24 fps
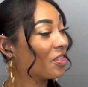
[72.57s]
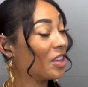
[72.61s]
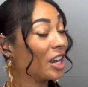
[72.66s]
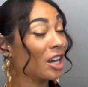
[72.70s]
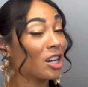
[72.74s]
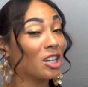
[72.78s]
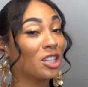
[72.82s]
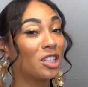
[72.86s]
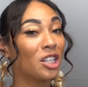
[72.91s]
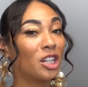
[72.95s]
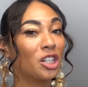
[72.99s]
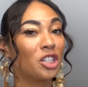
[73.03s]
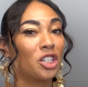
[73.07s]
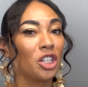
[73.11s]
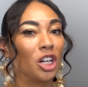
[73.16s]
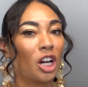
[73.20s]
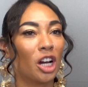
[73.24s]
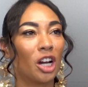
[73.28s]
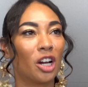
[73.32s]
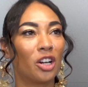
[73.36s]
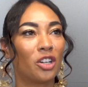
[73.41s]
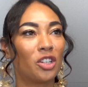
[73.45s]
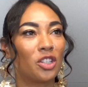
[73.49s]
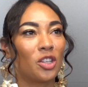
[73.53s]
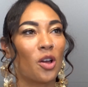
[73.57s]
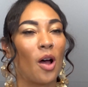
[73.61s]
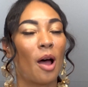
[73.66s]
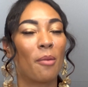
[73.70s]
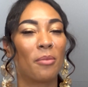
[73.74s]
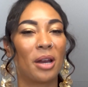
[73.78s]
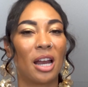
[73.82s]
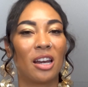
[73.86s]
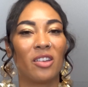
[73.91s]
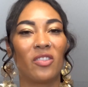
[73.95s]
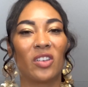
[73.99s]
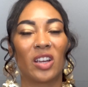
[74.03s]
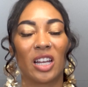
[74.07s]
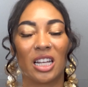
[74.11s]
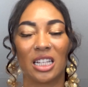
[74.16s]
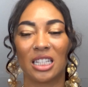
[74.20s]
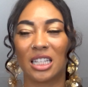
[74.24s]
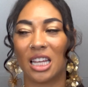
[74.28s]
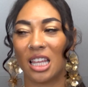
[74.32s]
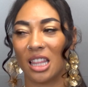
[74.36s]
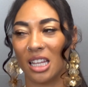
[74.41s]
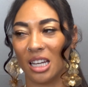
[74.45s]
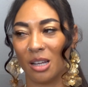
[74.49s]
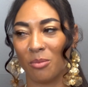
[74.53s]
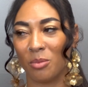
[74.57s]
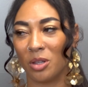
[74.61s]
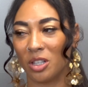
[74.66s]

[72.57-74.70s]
There's a church, so I'm not even gonna say the name